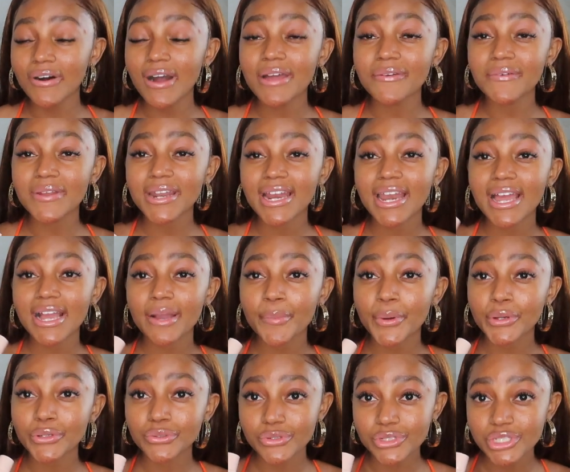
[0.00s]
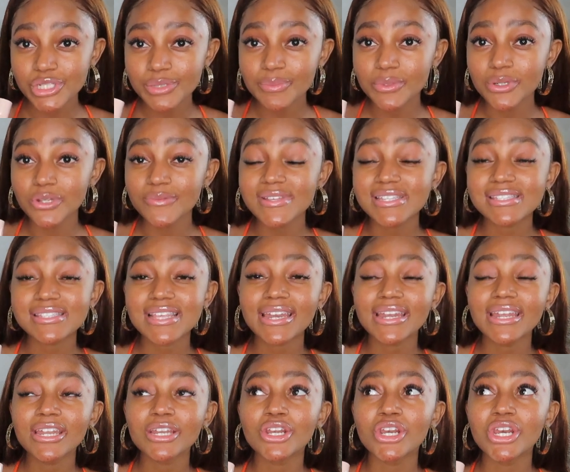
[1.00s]
And what I like about Gucci Bloom is
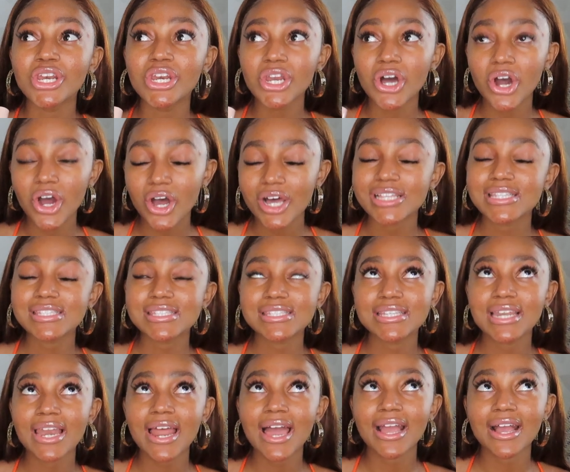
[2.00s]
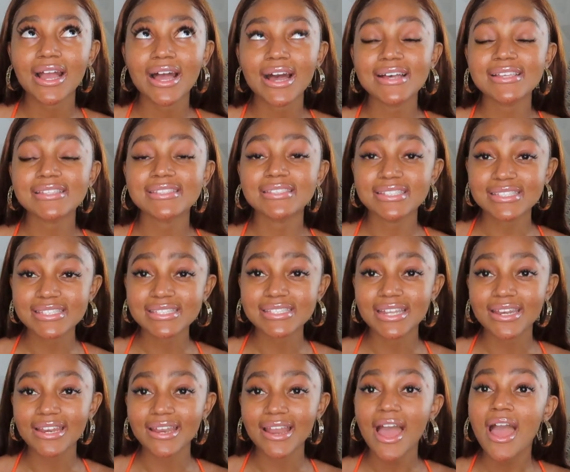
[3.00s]
that it lasts. Like, guys,
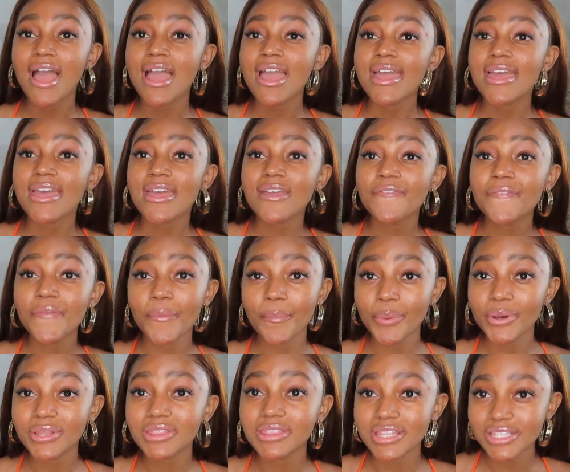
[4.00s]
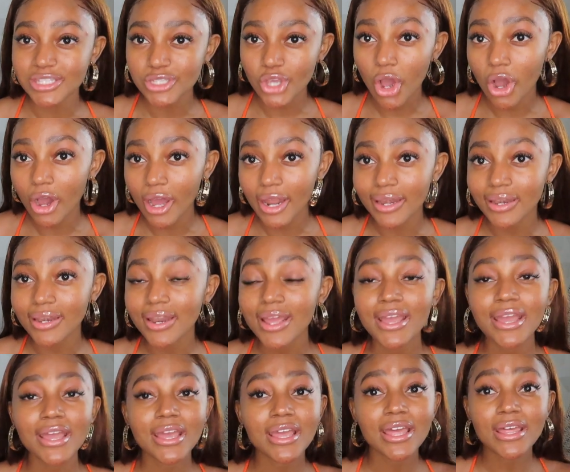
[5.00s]
listen, if you put this on
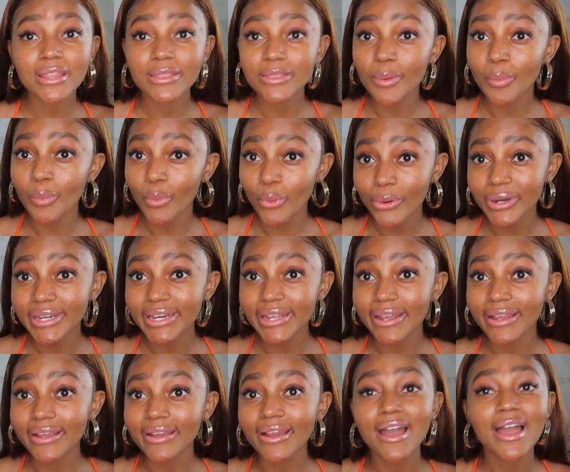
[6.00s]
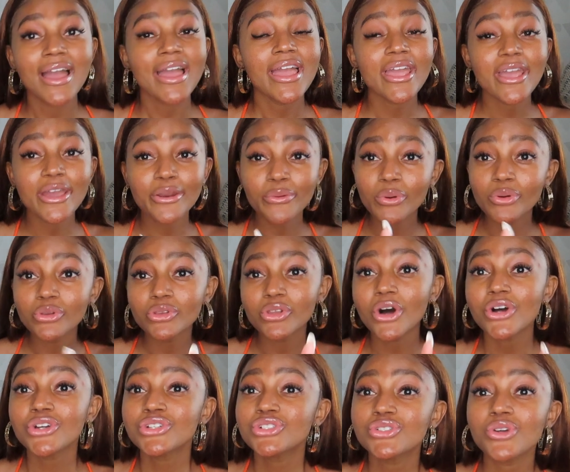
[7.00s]
in the morning, it will
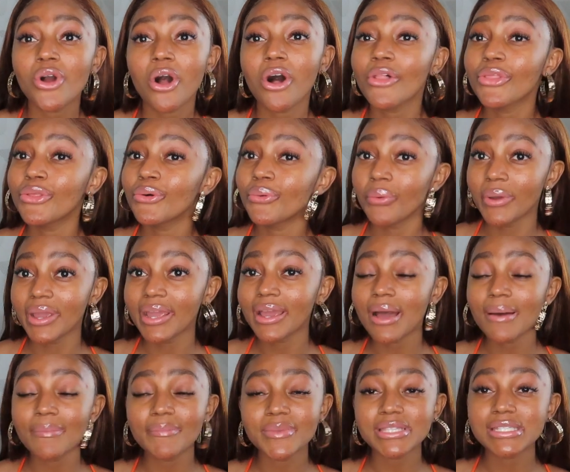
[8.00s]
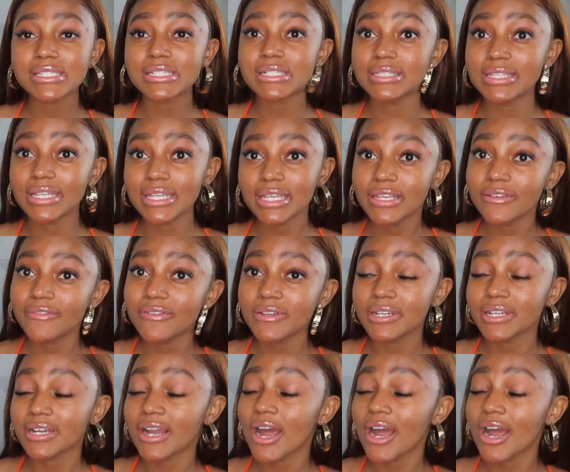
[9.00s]
last you all the way up until the evening.